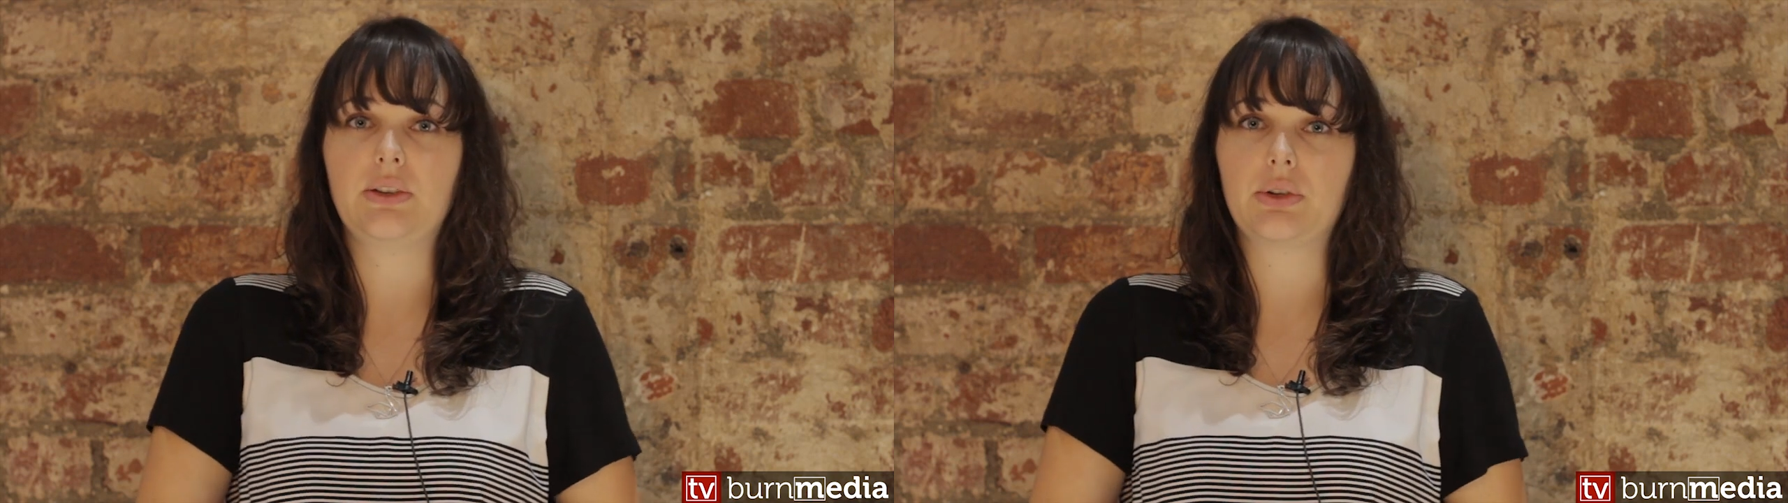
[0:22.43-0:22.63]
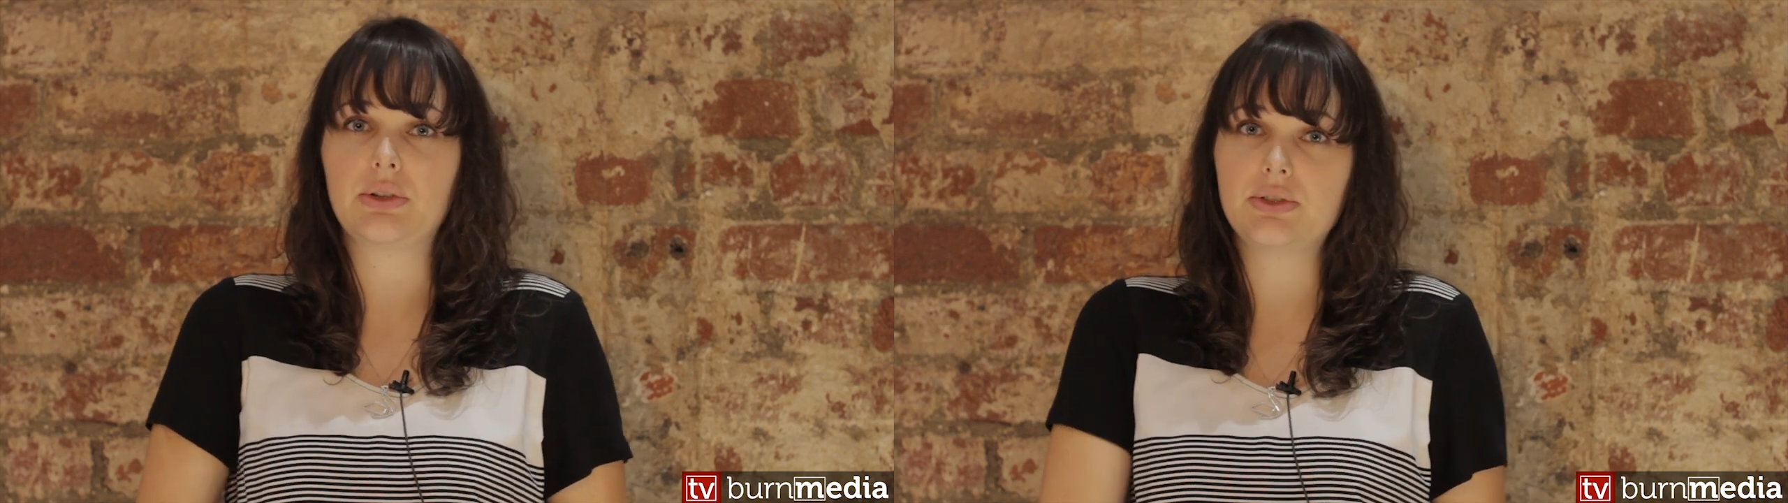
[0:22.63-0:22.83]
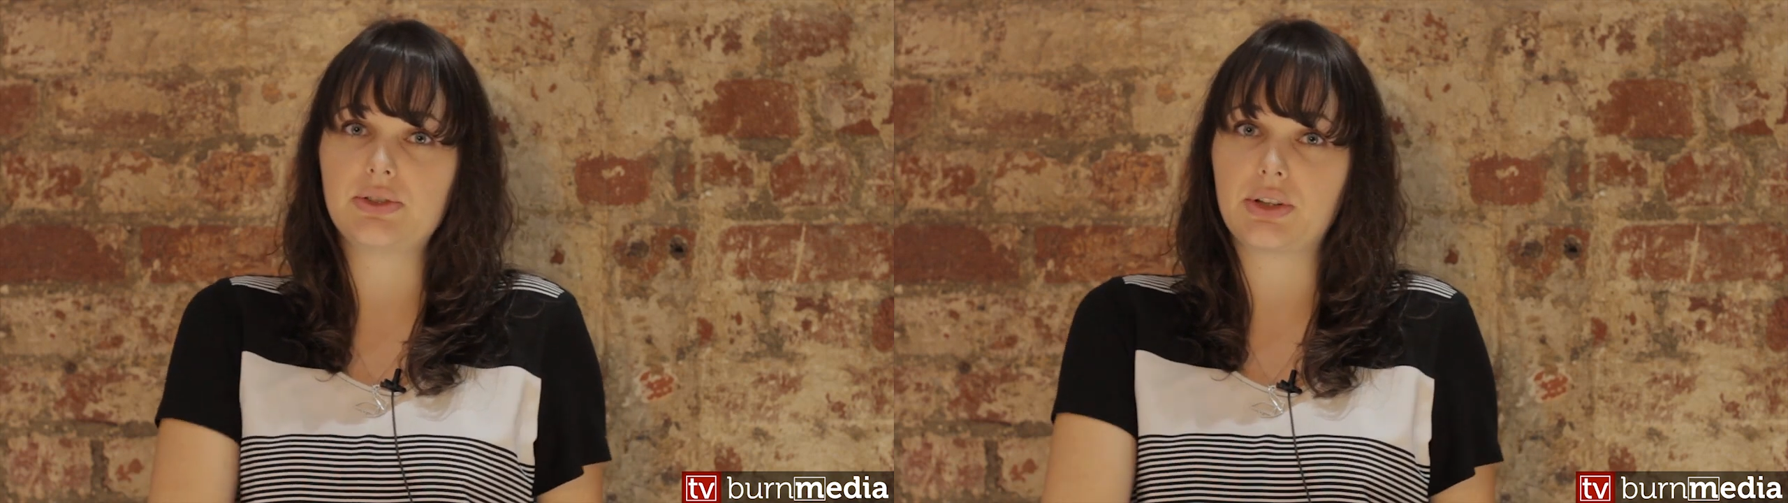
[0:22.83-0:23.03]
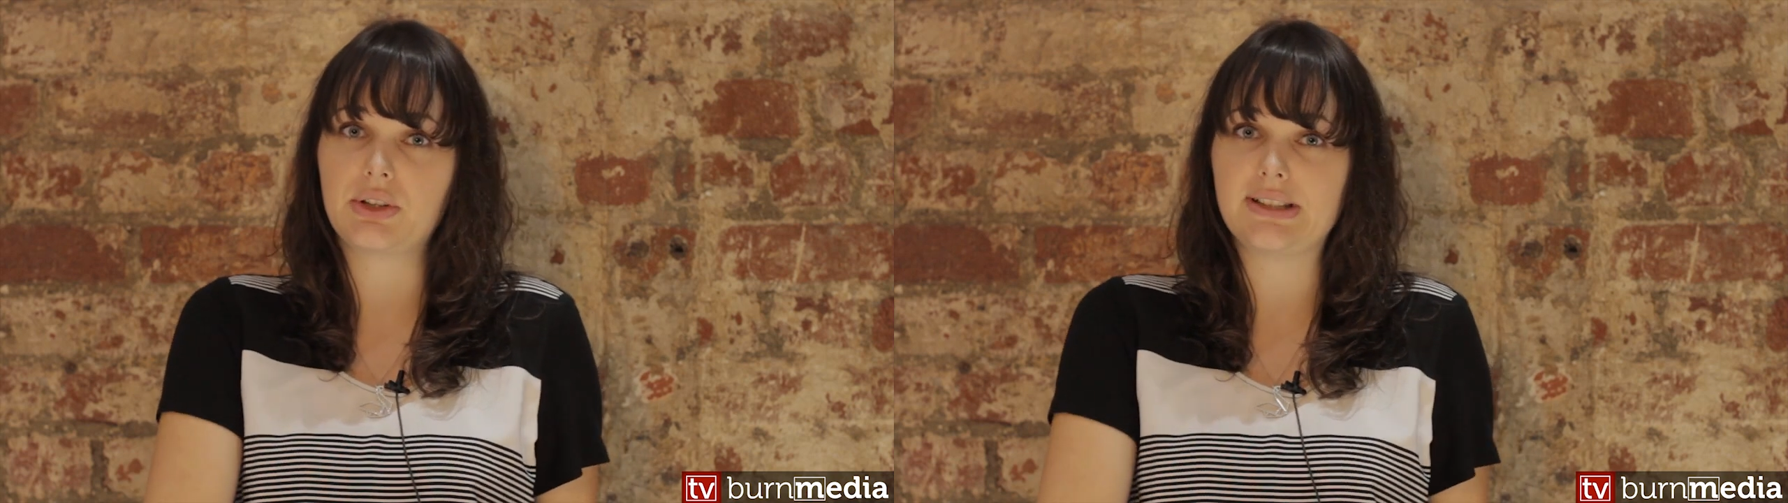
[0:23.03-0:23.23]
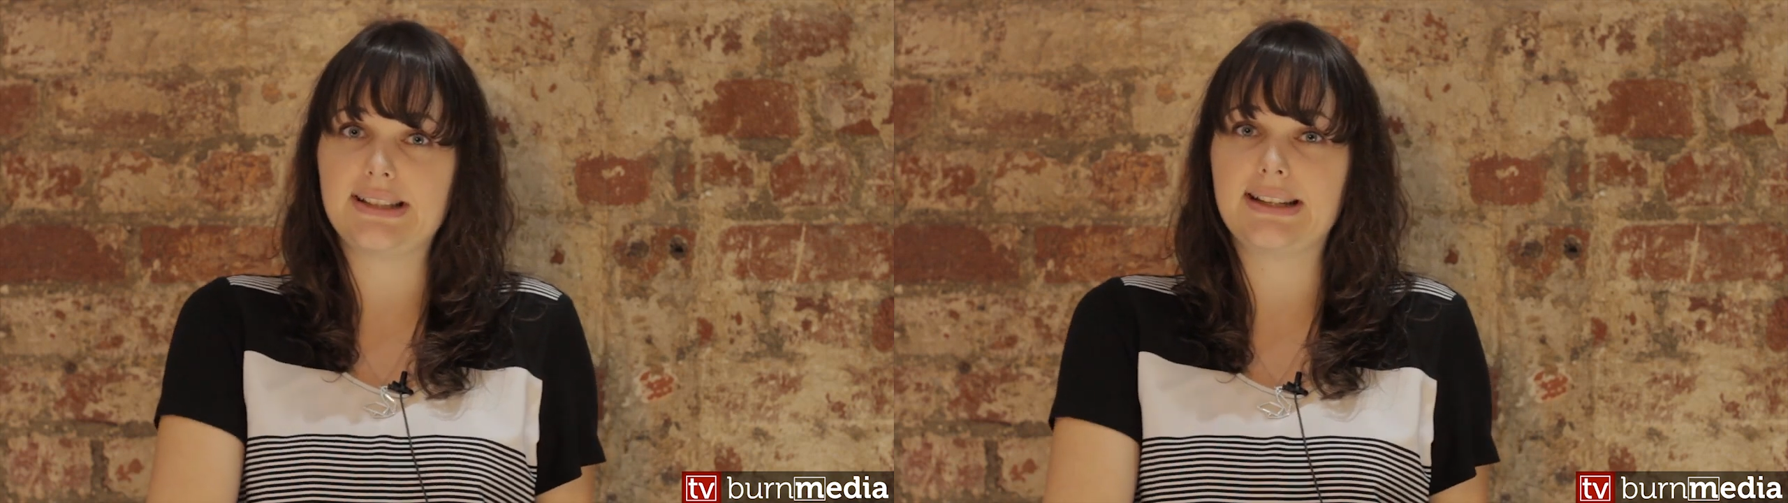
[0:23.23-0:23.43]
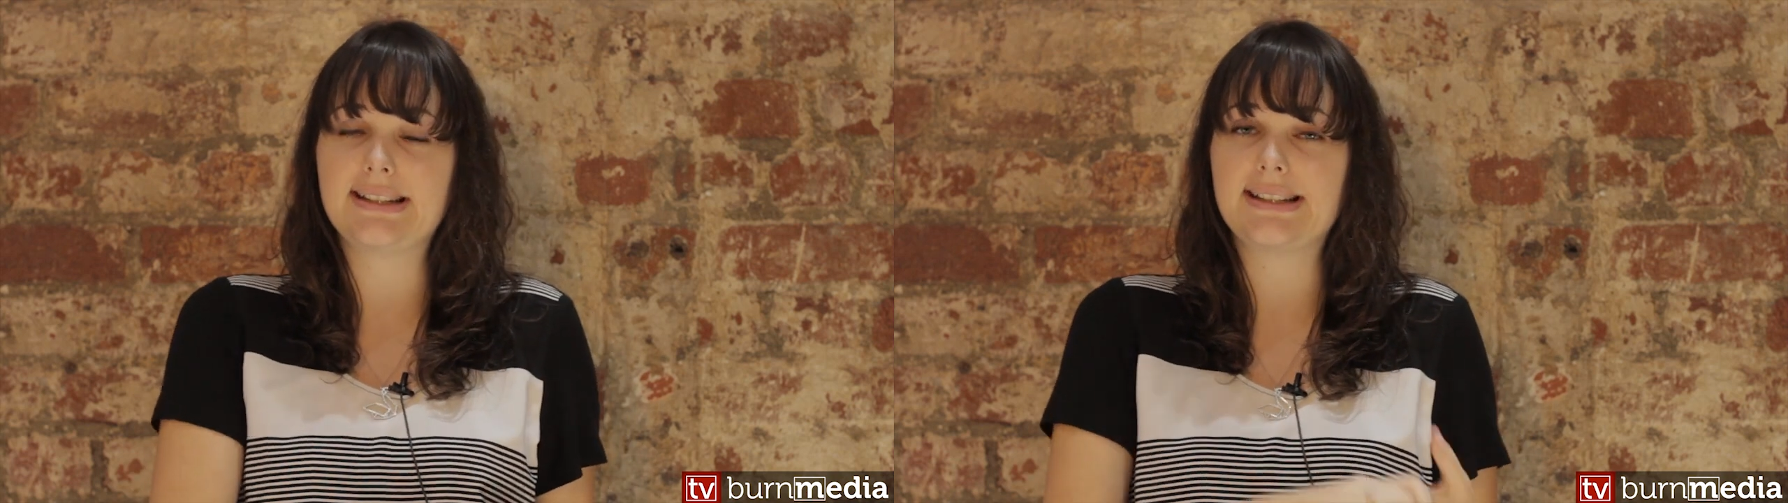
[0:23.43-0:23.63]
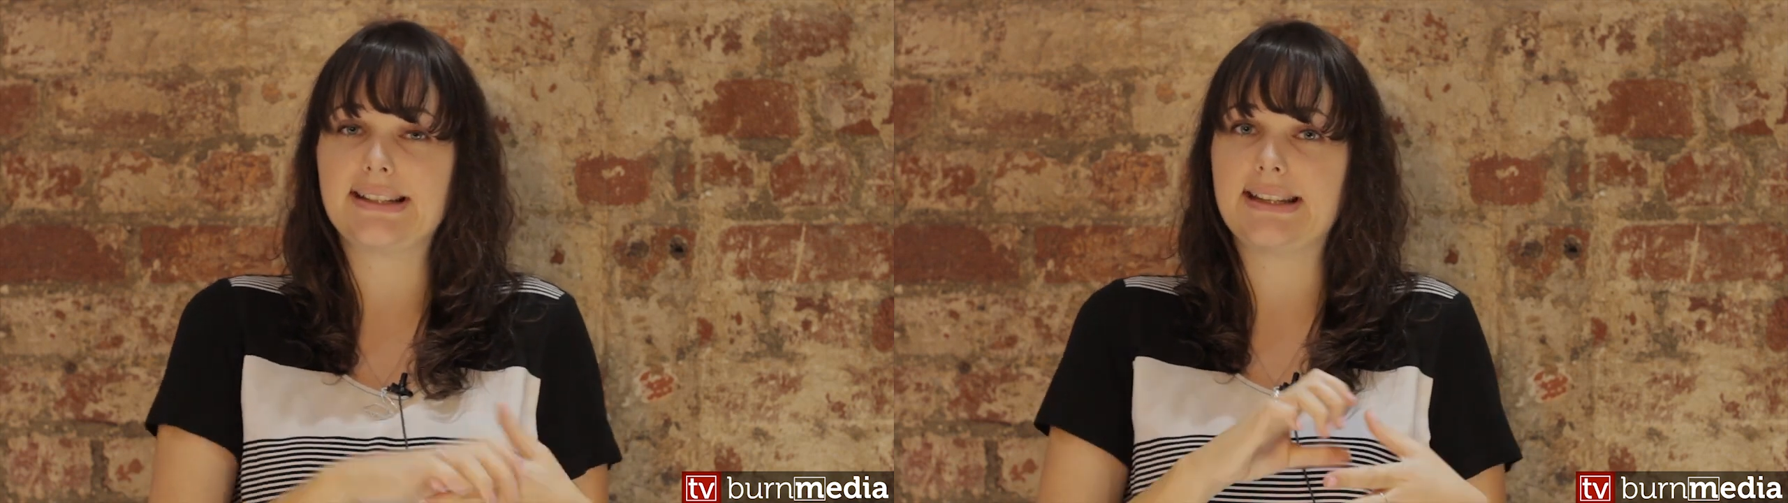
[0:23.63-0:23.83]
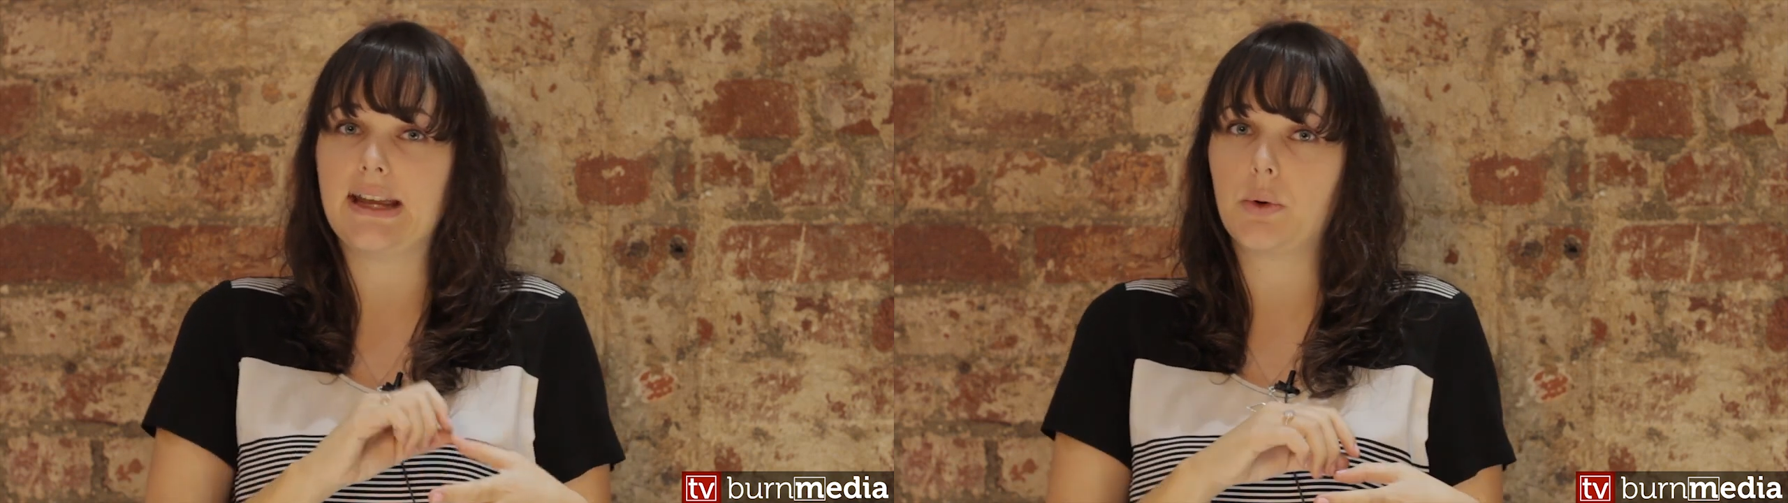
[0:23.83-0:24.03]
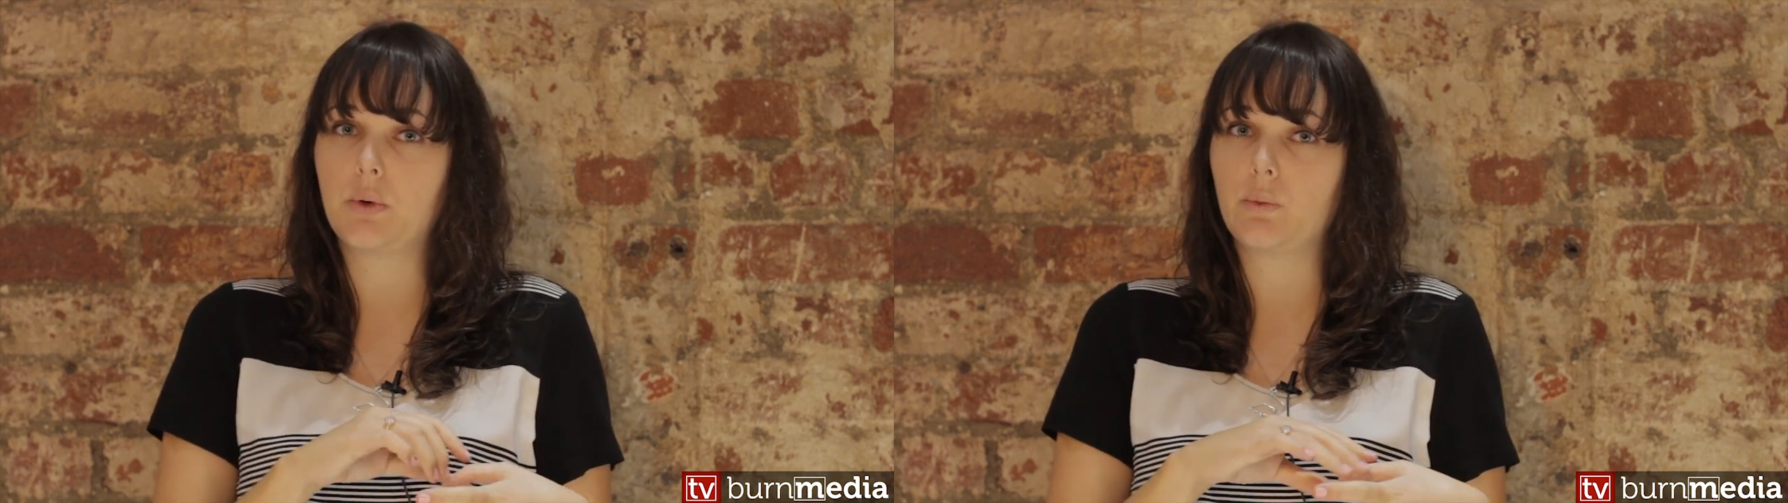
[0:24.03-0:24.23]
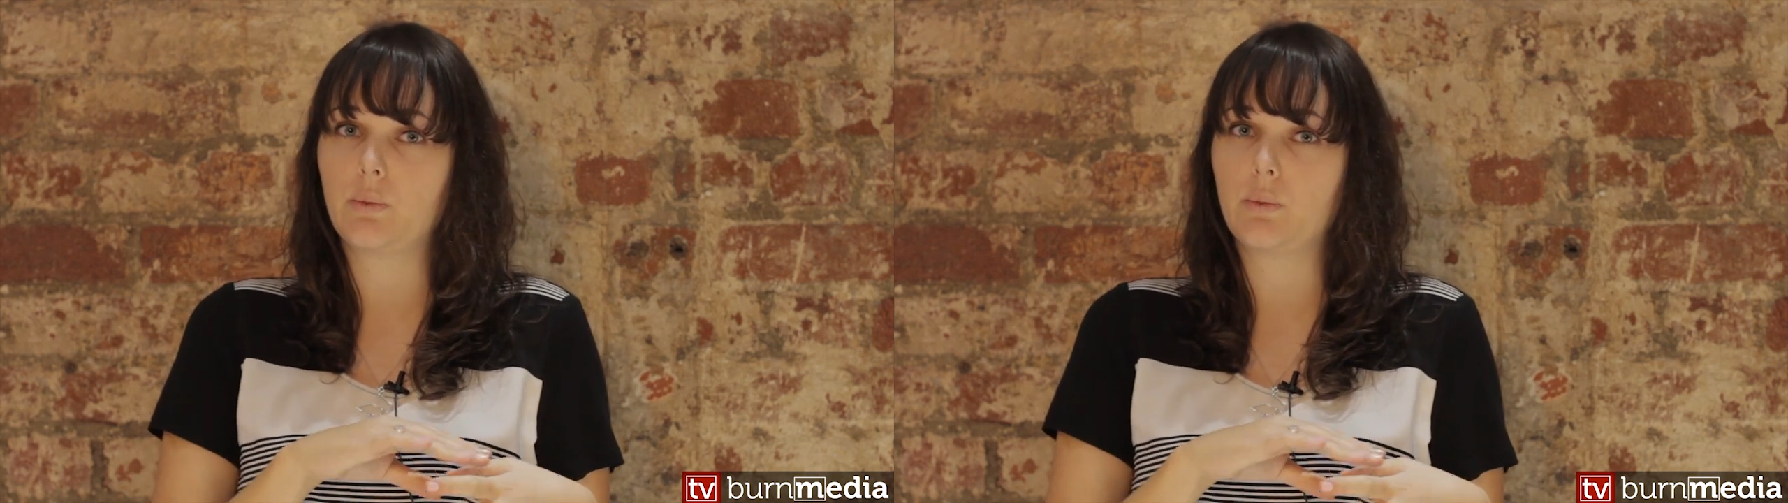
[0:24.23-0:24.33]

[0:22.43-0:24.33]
is go into security settings and take off